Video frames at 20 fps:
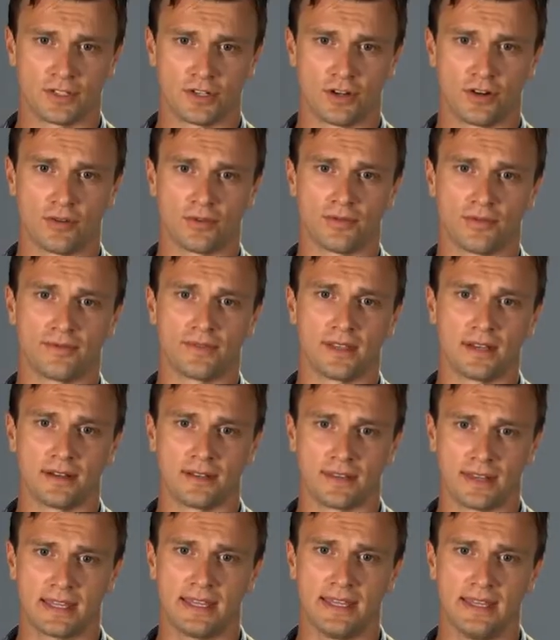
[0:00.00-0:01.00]
So
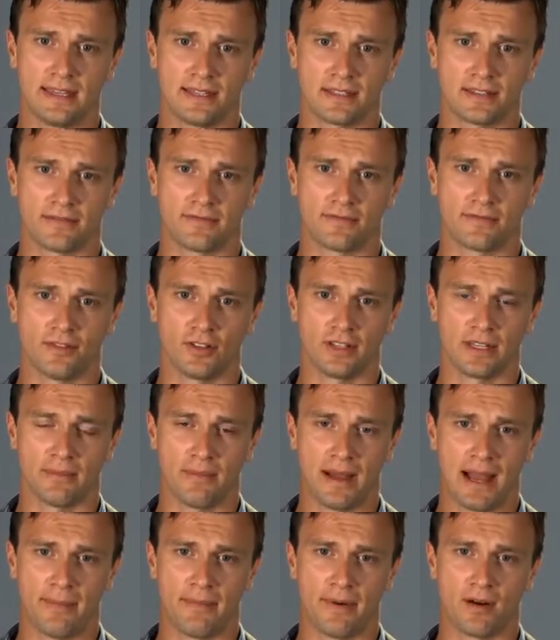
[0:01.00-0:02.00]
the key is to fully
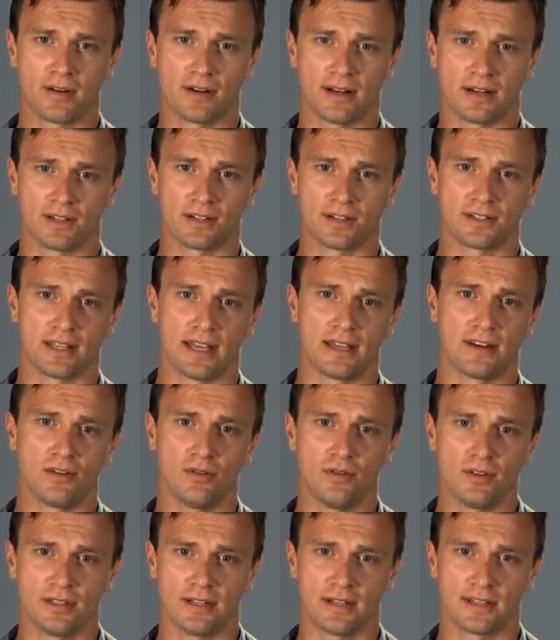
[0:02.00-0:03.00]
map out and understand
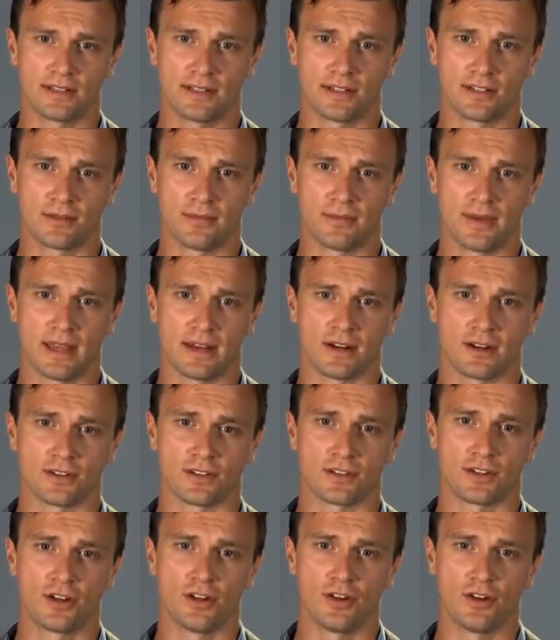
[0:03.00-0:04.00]
who are the decision
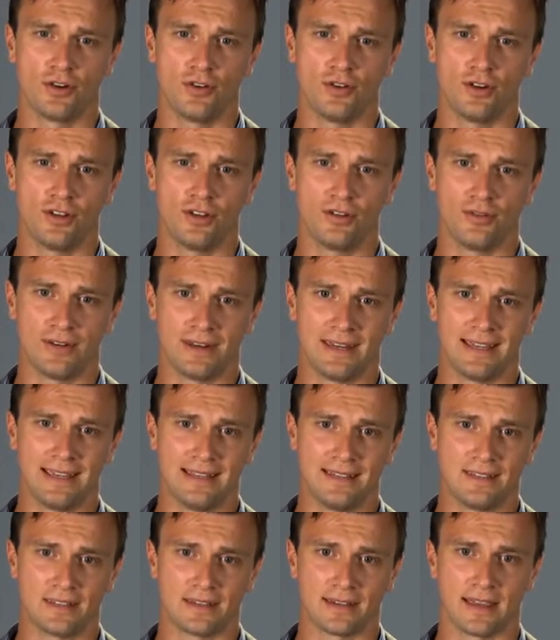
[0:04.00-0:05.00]
makers, who do you
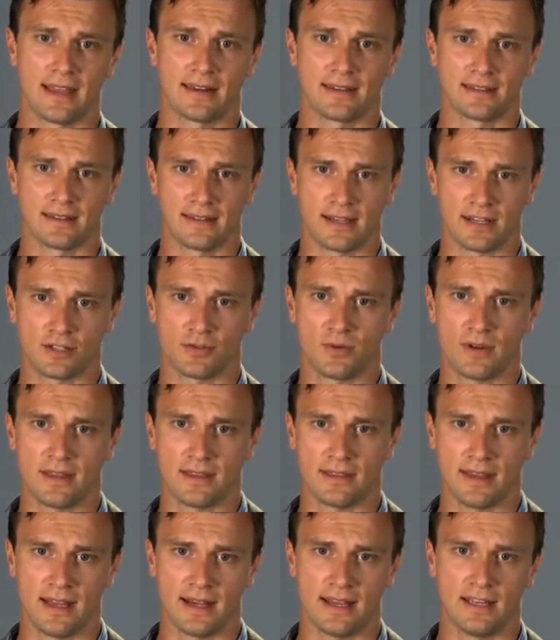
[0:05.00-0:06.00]
need to get in touch
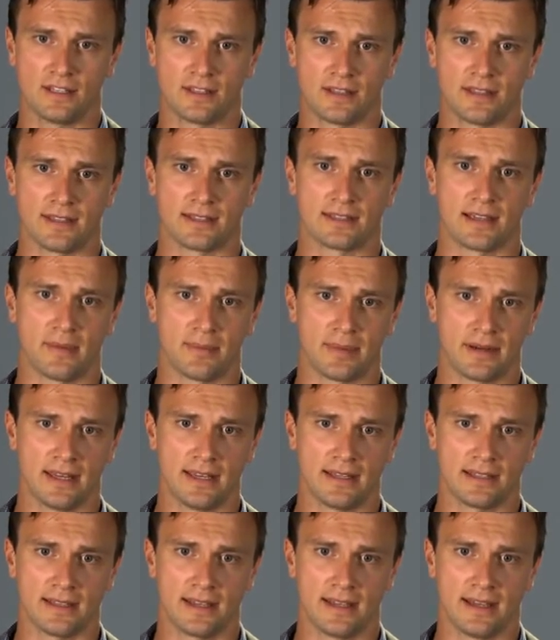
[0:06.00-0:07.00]
with at each of these
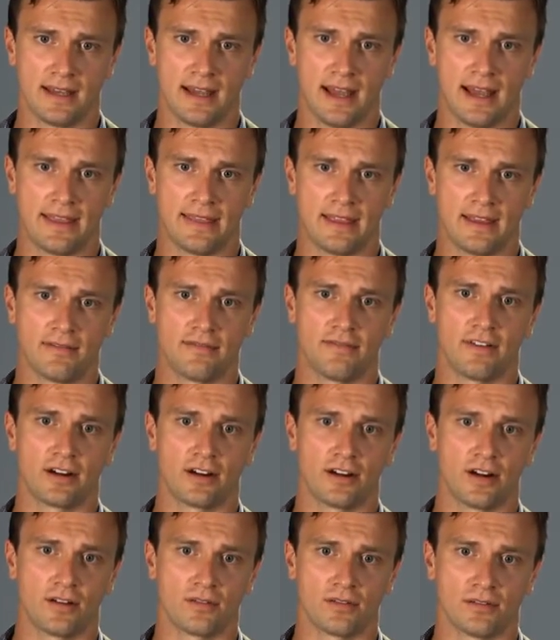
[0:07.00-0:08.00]
companies, and then
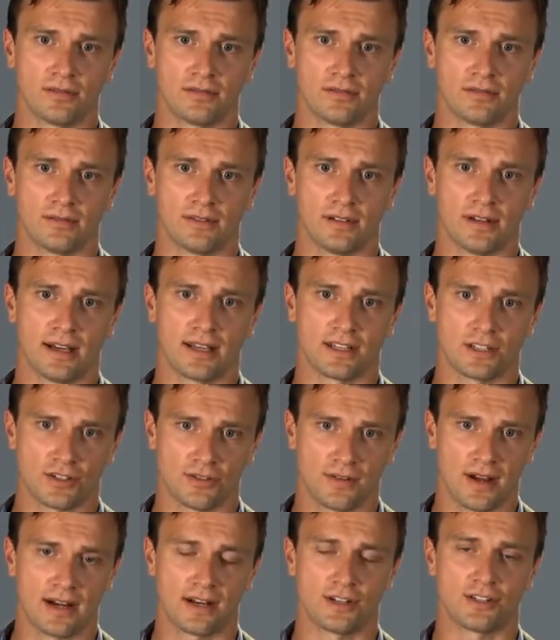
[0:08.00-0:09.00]
figure out a
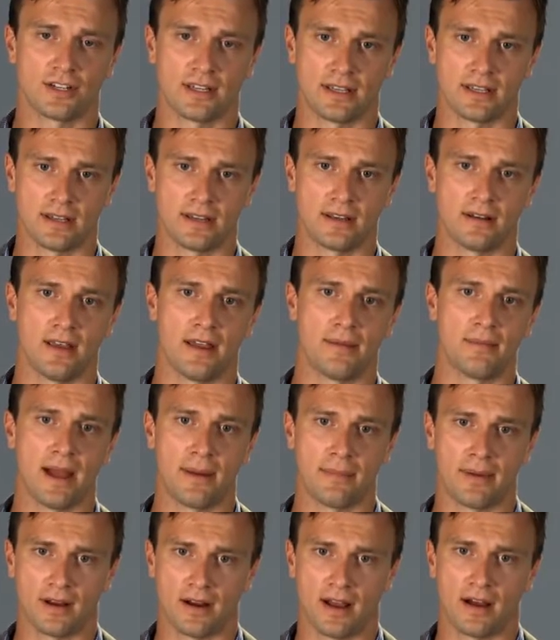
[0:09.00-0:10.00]
strategy and
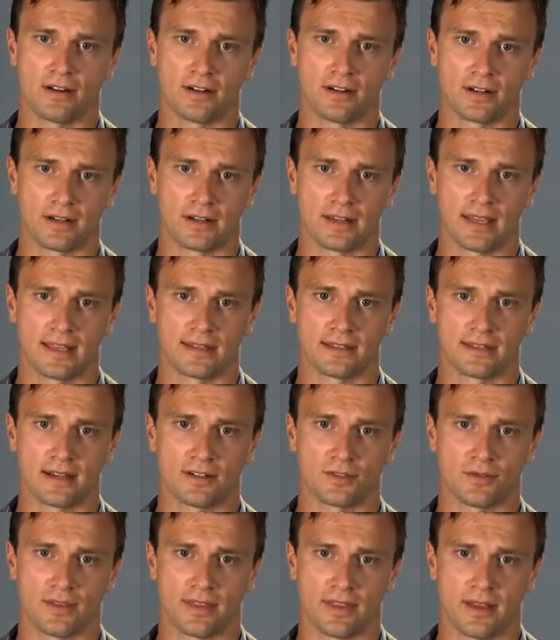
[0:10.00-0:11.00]
map out how you're going to get in
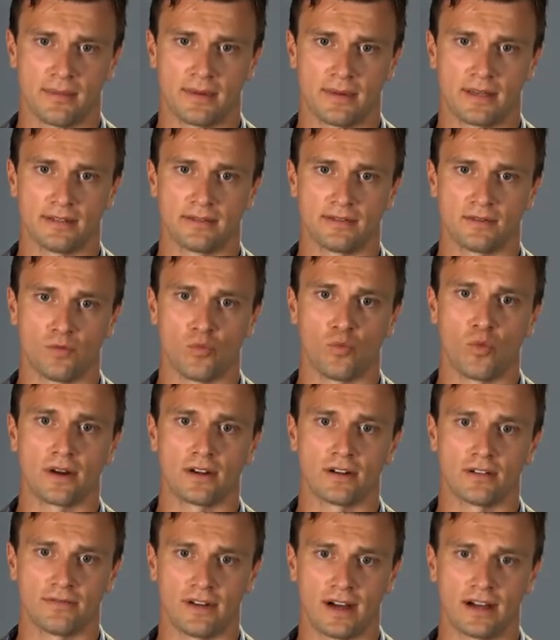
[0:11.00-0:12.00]
touch with them and
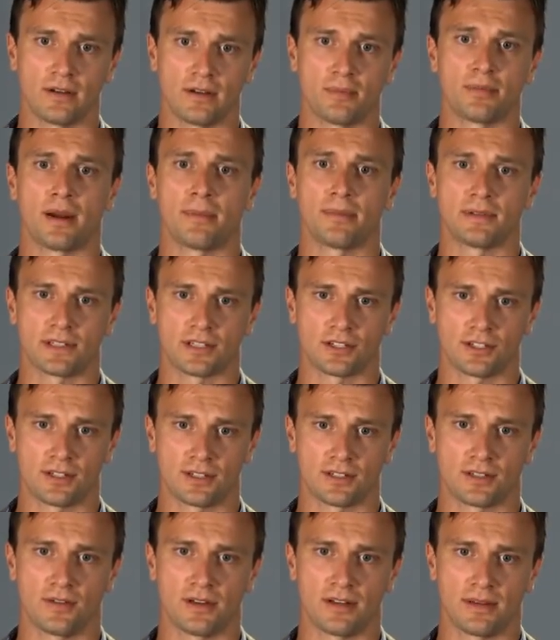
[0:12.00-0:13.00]
what your value proposition
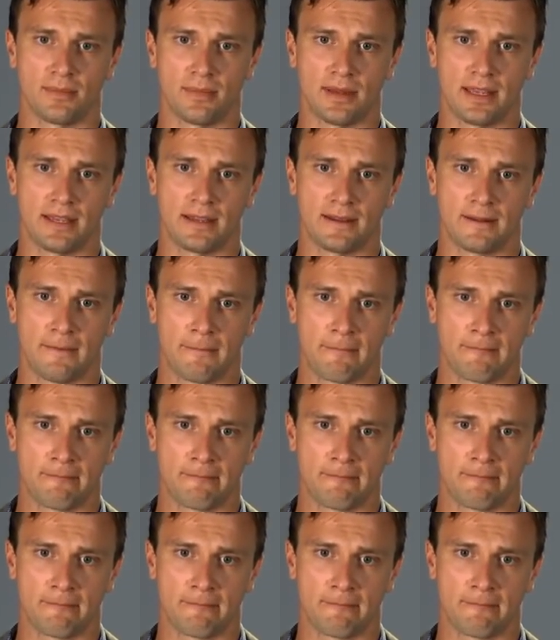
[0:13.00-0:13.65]
is going to be.